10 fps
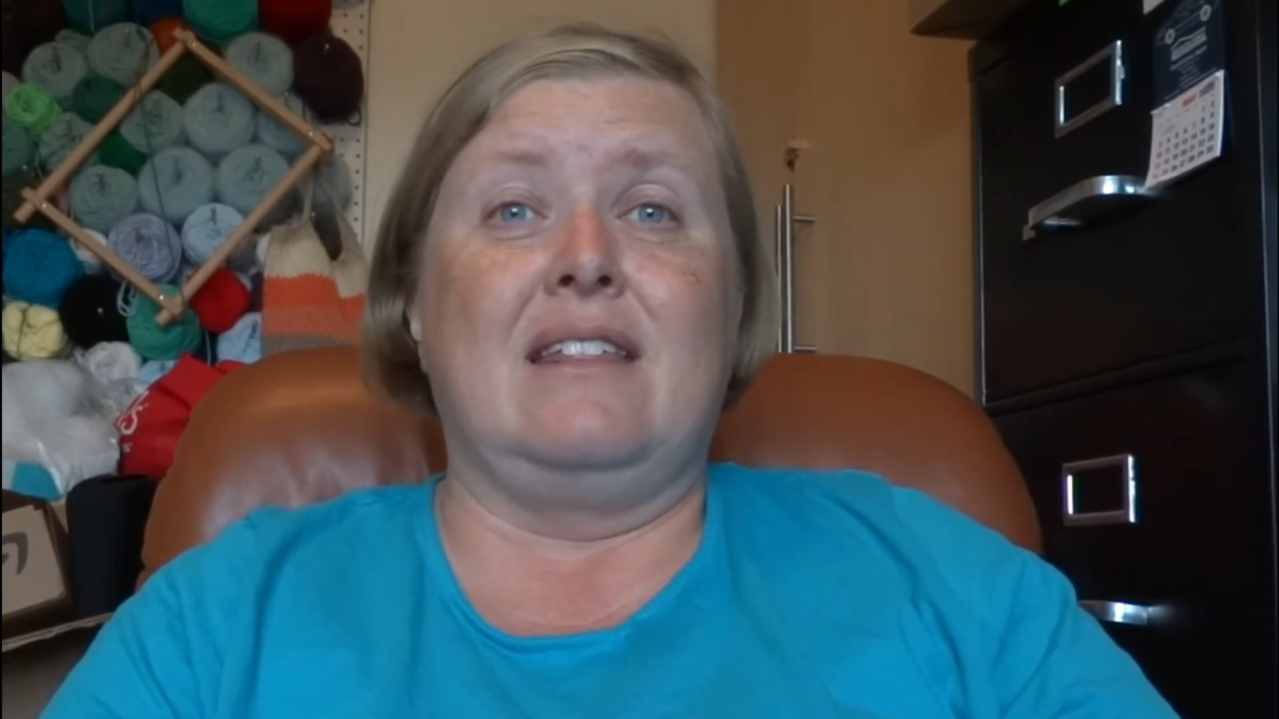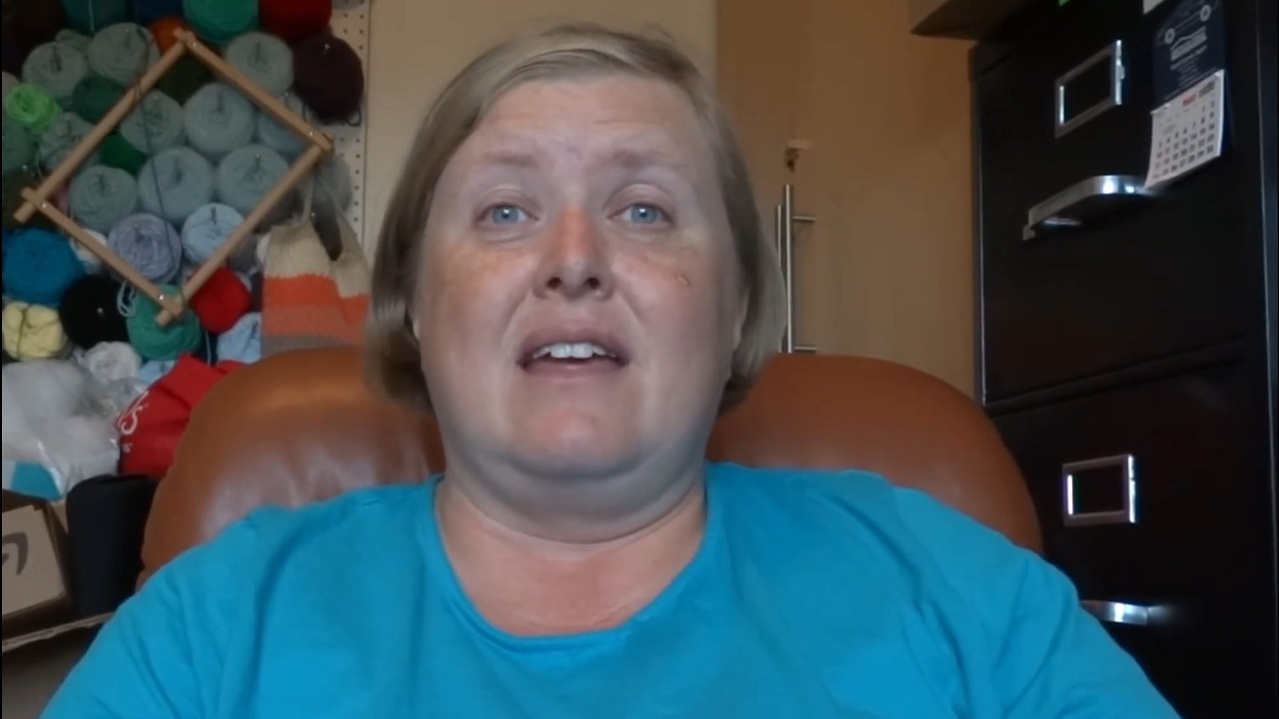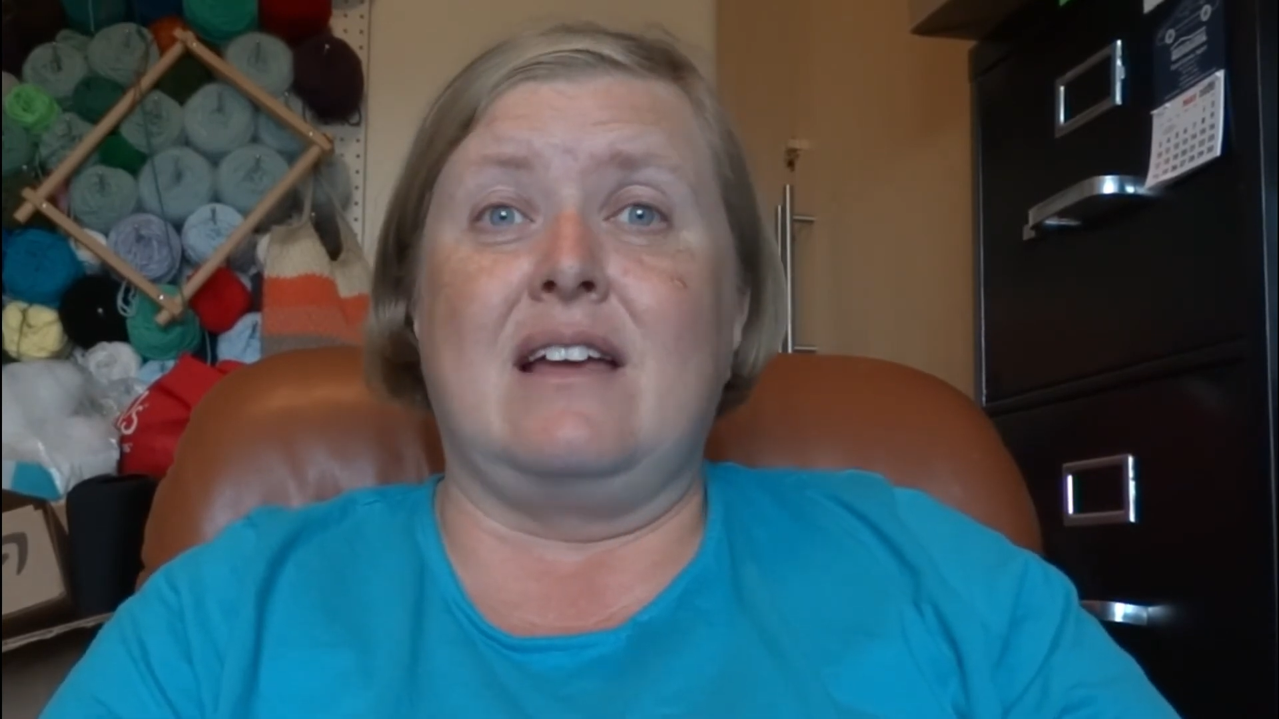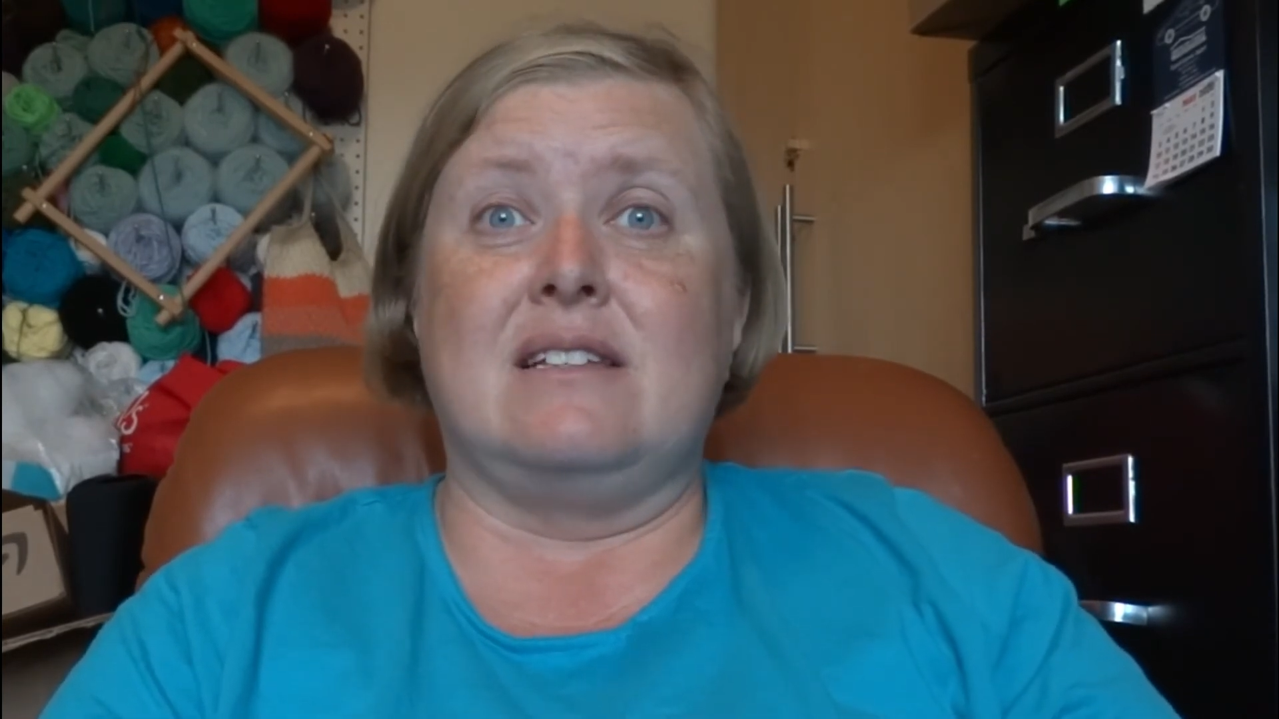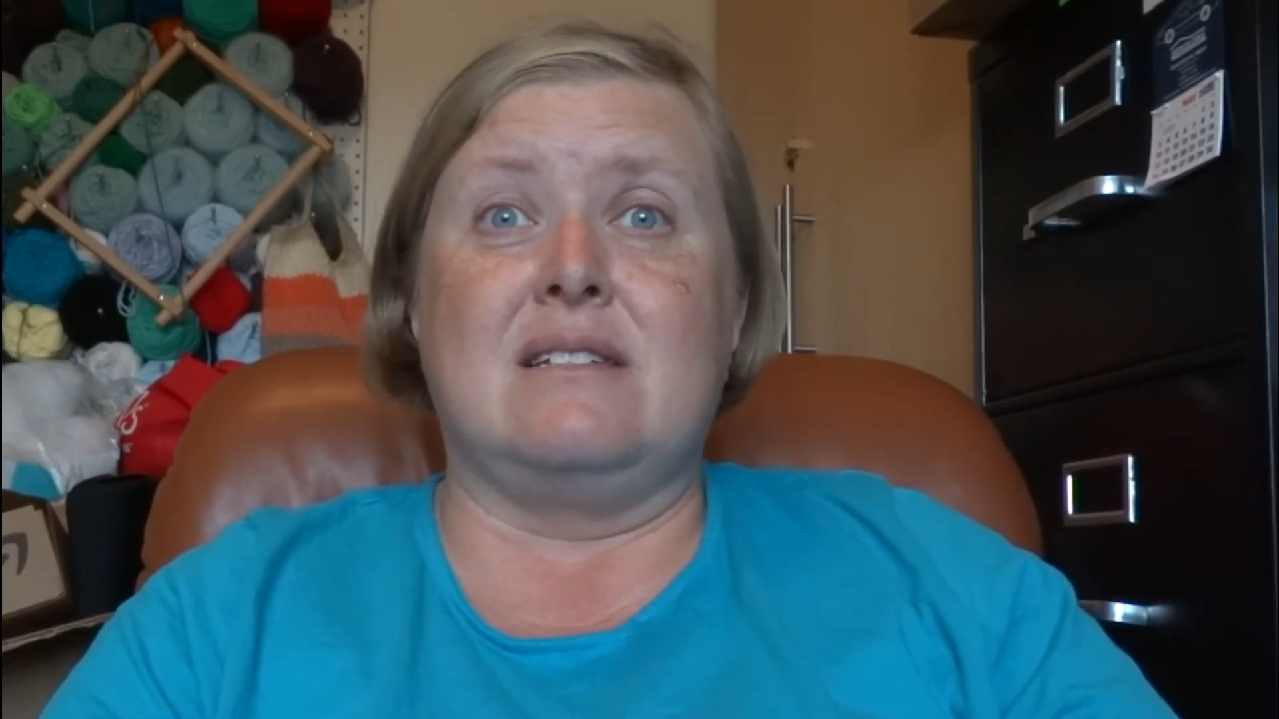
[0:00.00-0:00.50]

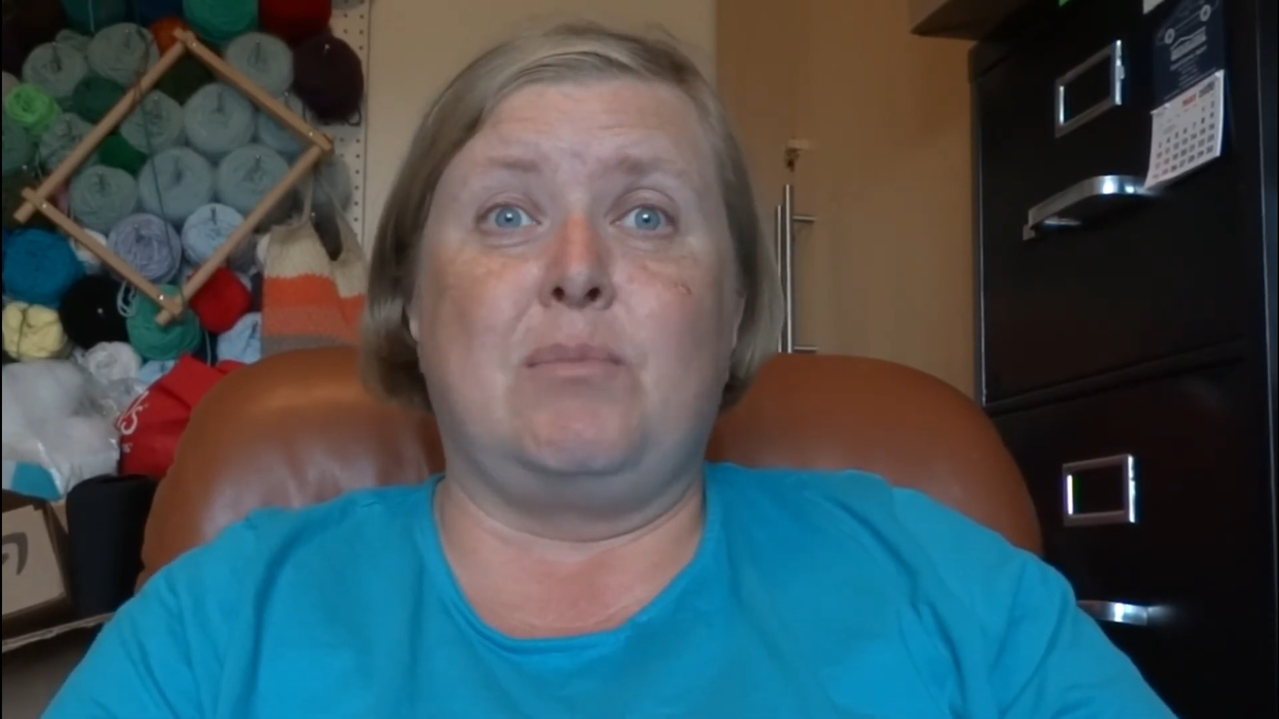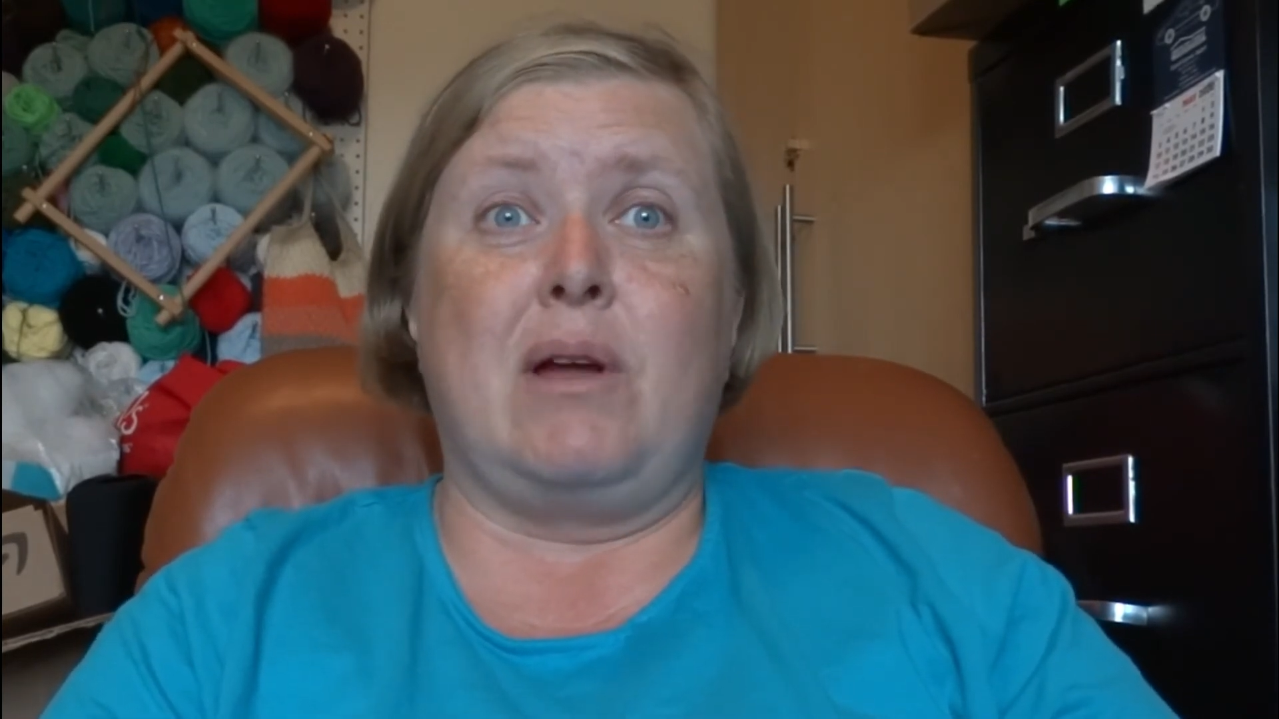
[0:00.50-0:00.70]
things